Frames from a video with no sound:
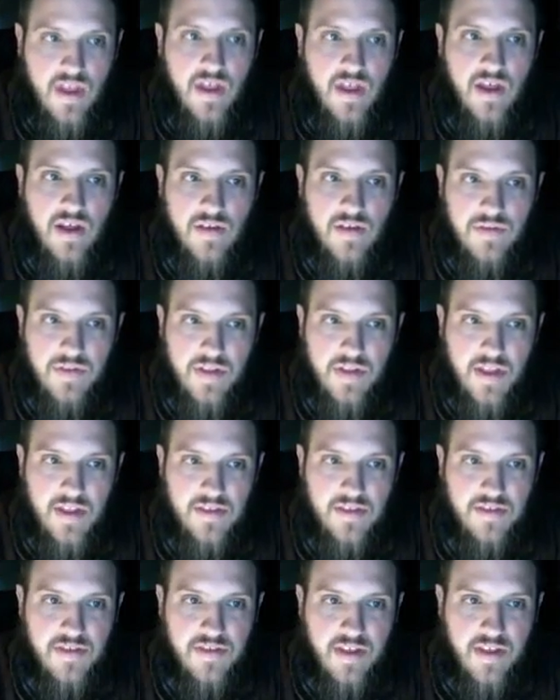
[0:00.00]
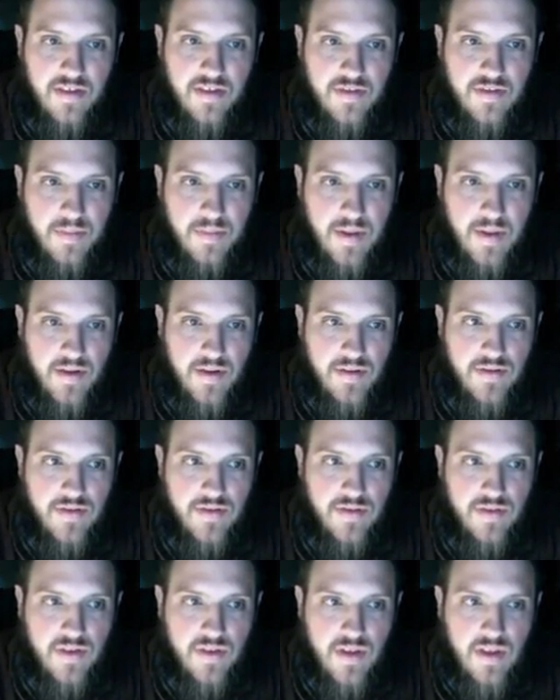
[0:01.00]
of less dense
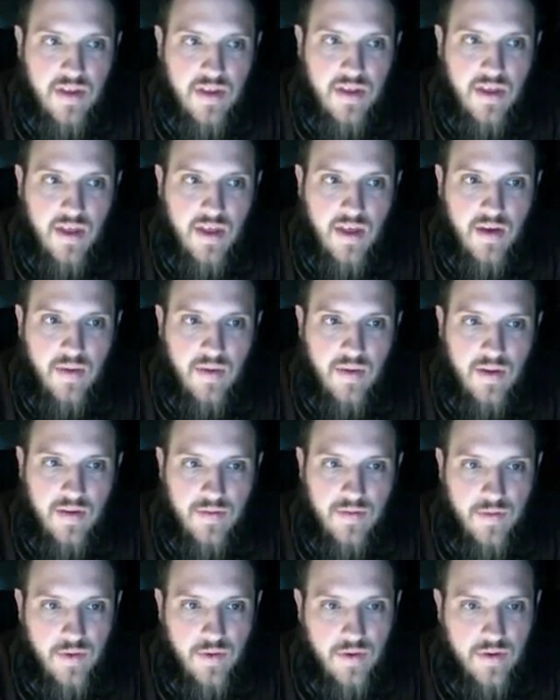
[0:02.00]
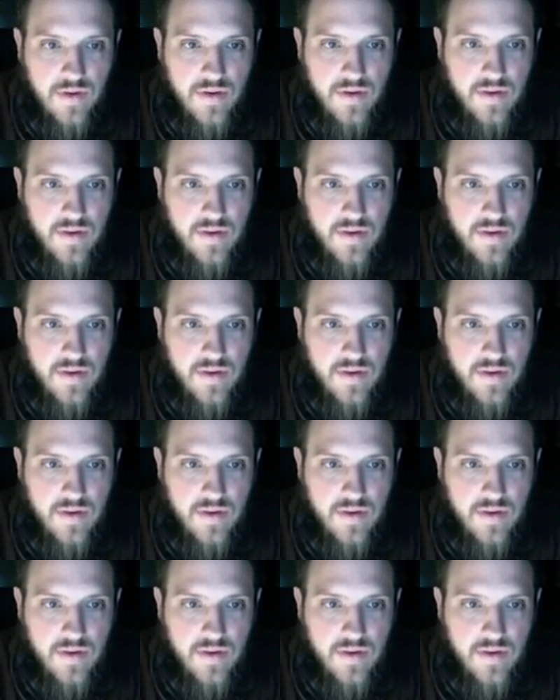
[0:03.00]
metals. However,